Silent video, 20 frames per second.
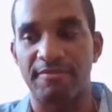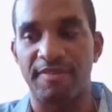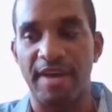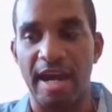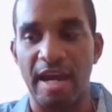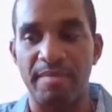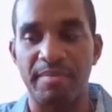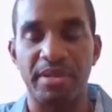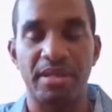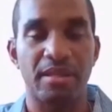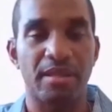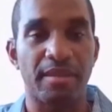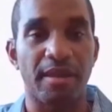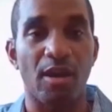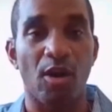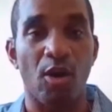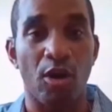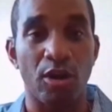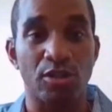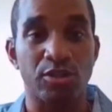environment. And
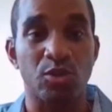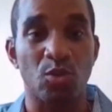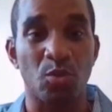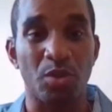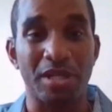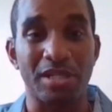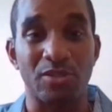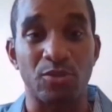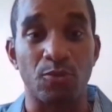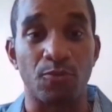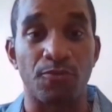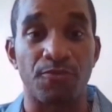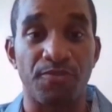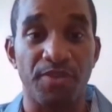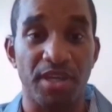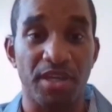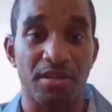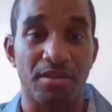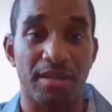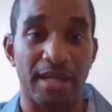they also want to
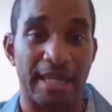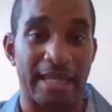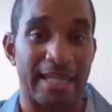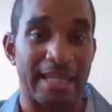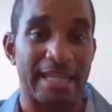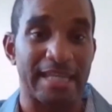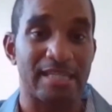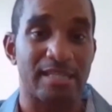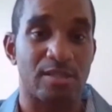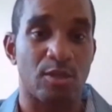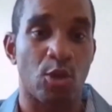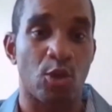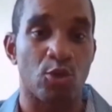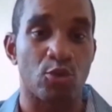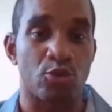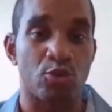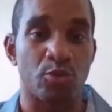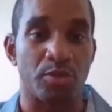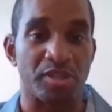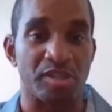feel, and then this
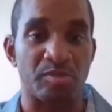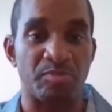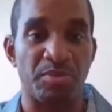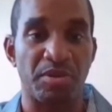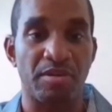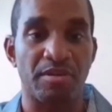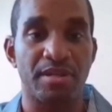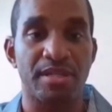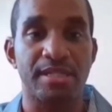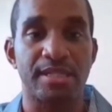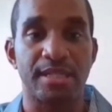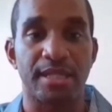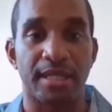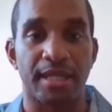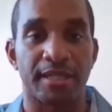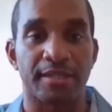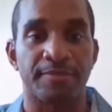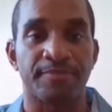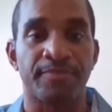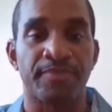goes to experiencing
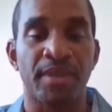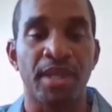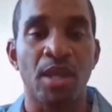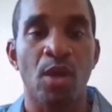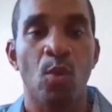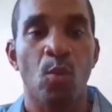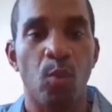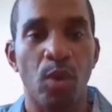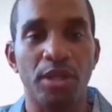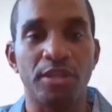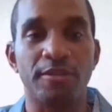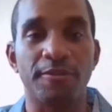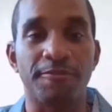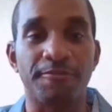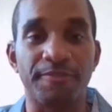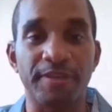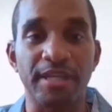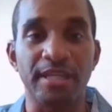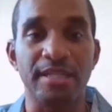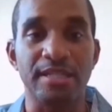it, want to
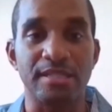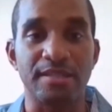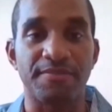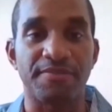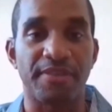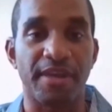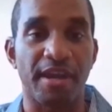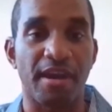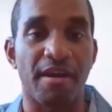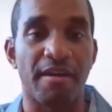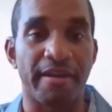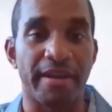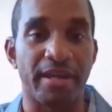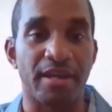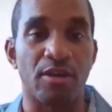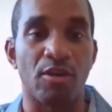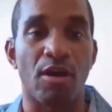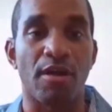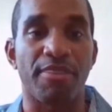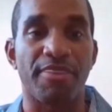feel as if they are in
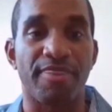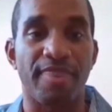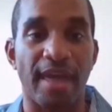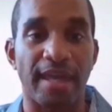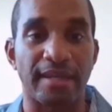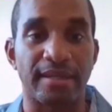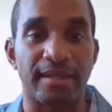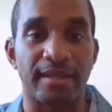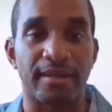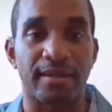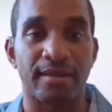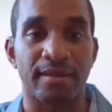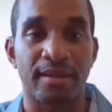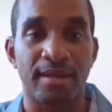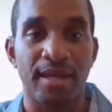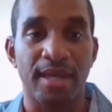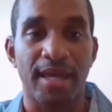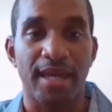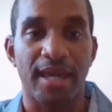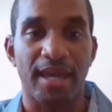an authentic
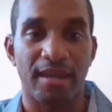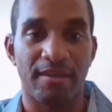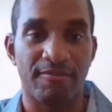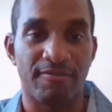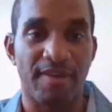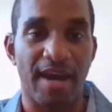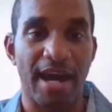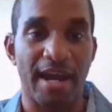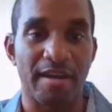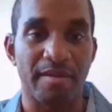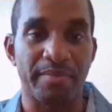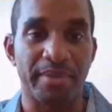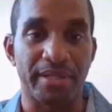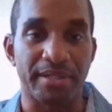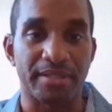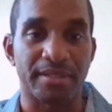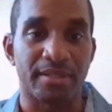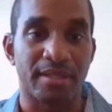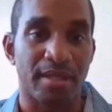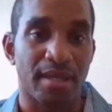
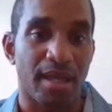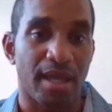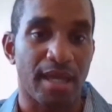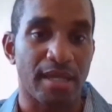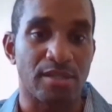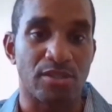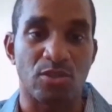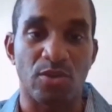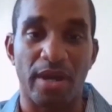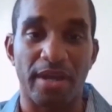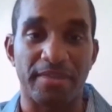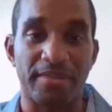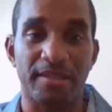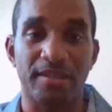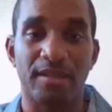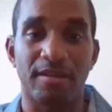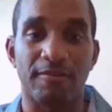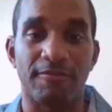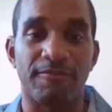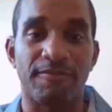environment. And so I
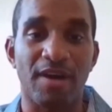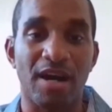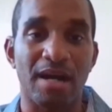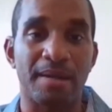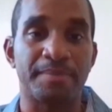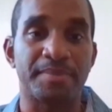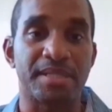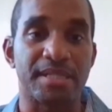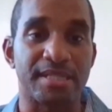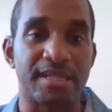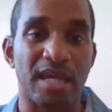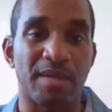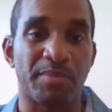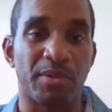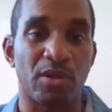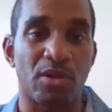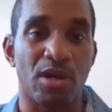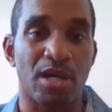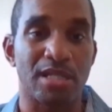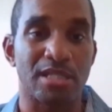think that a farm to
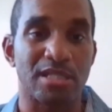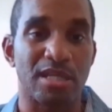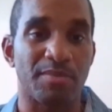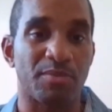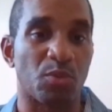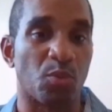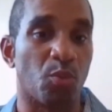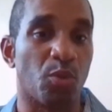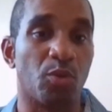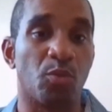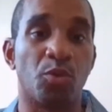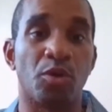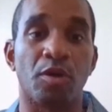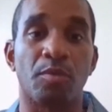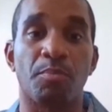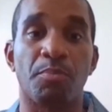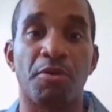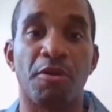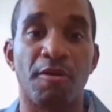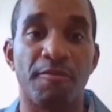table concept would
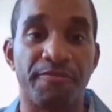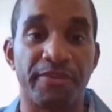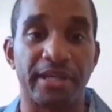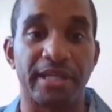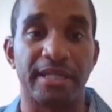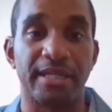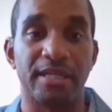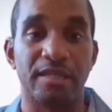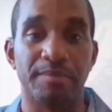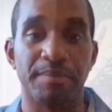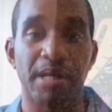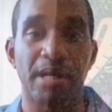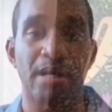work perfectly in the